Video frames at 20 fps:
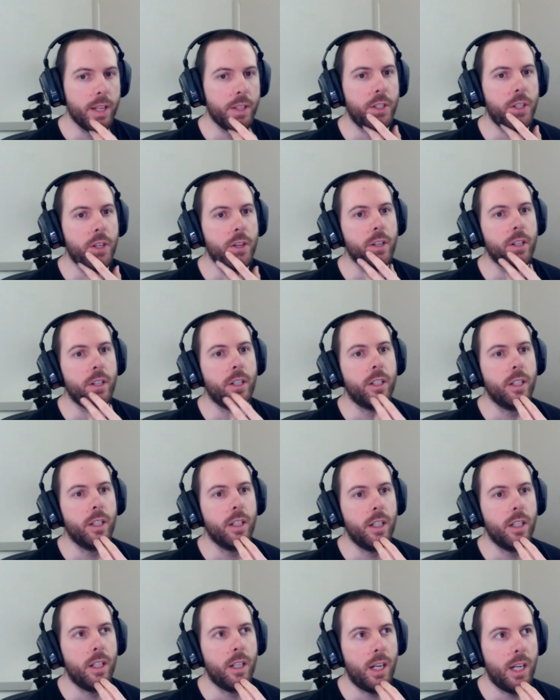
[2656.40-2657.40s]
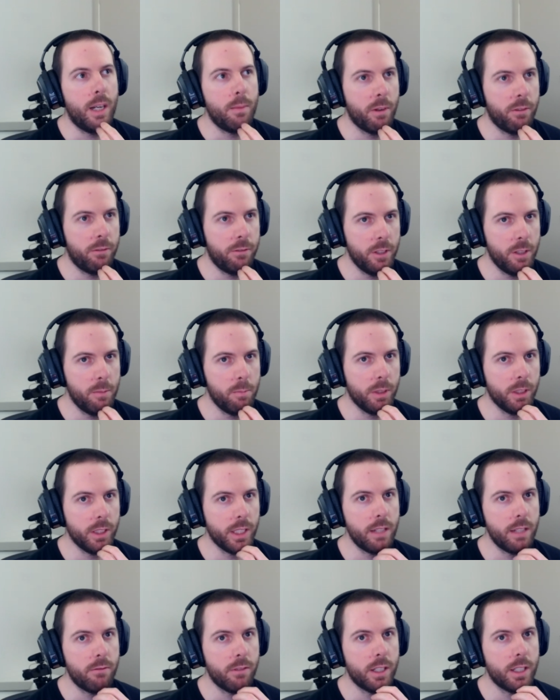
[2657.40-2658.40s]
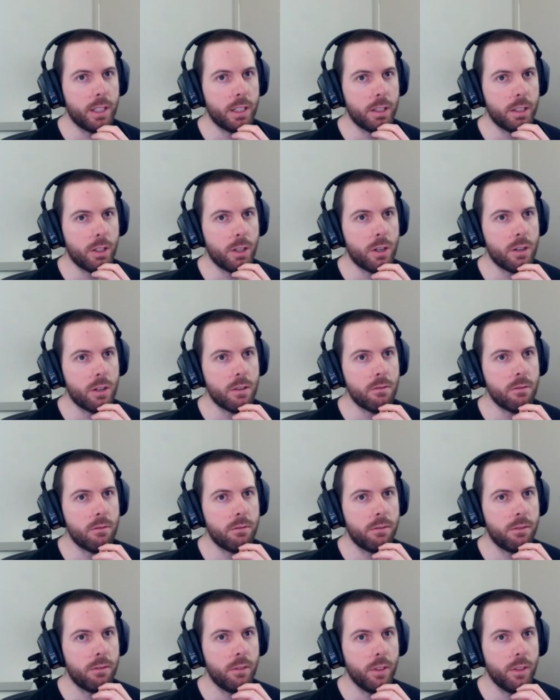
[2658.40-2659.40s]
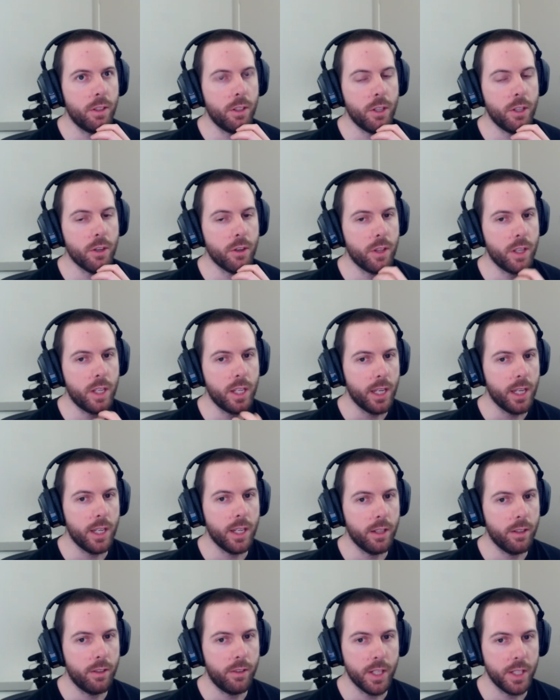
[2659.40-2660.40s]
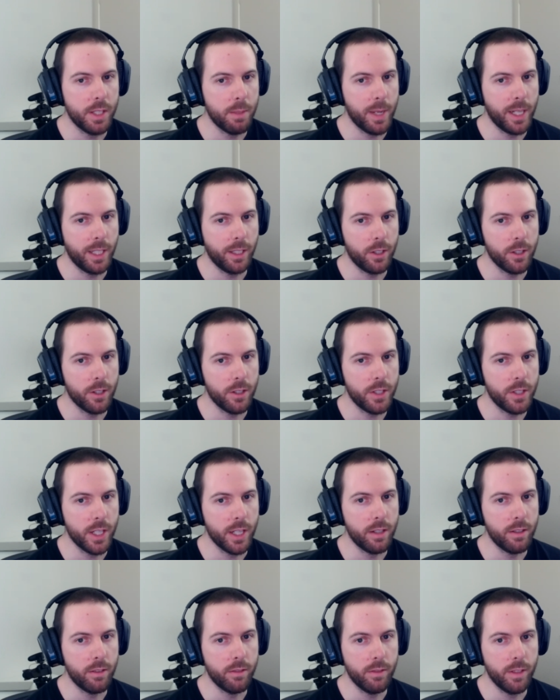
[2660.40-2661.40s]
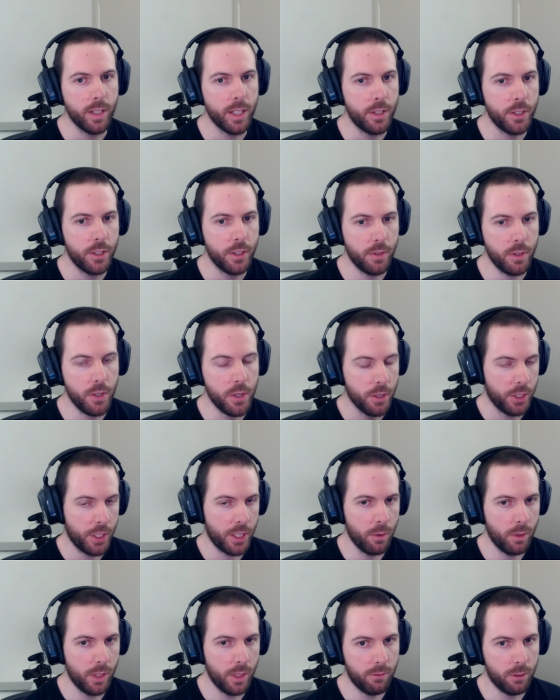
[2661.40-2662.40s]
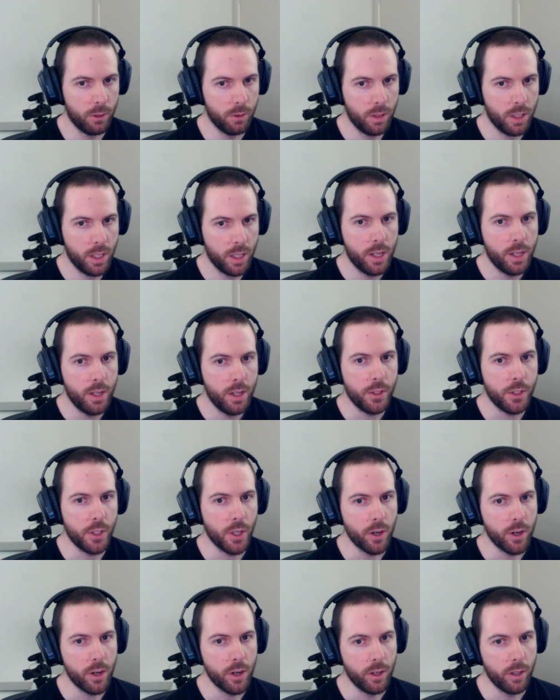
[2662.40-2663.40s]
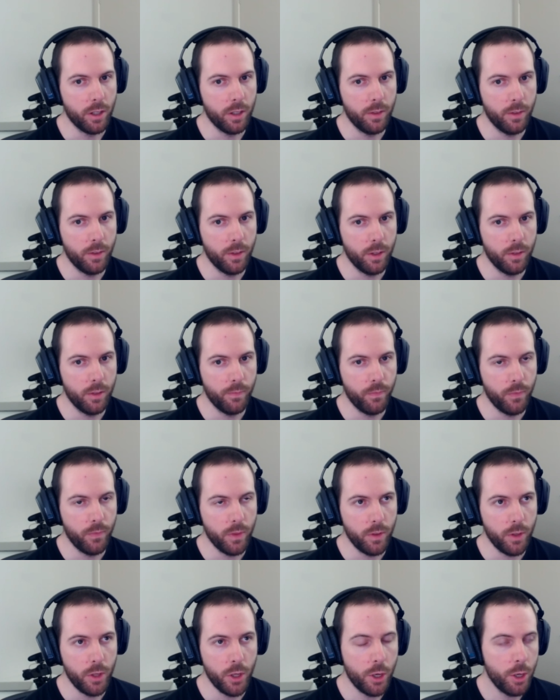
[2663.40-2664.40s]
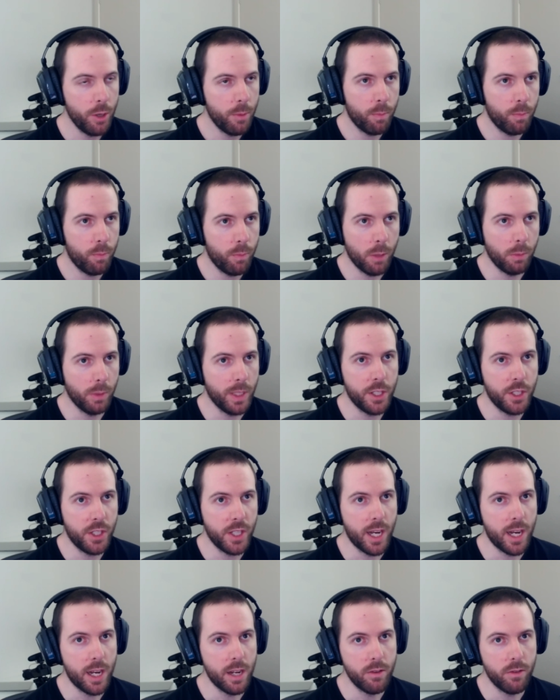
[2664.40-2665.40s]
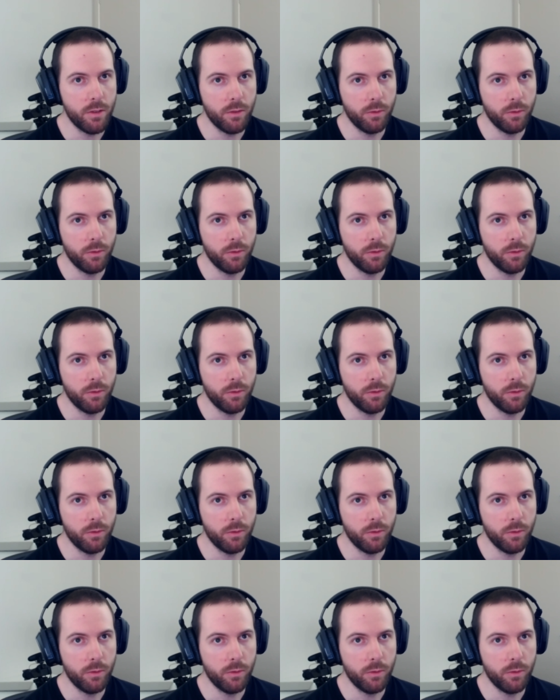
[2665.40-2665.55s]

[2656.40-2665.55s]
so I'm a firm believer of the gear doesn't make the content, it's your skill level. So you could probably start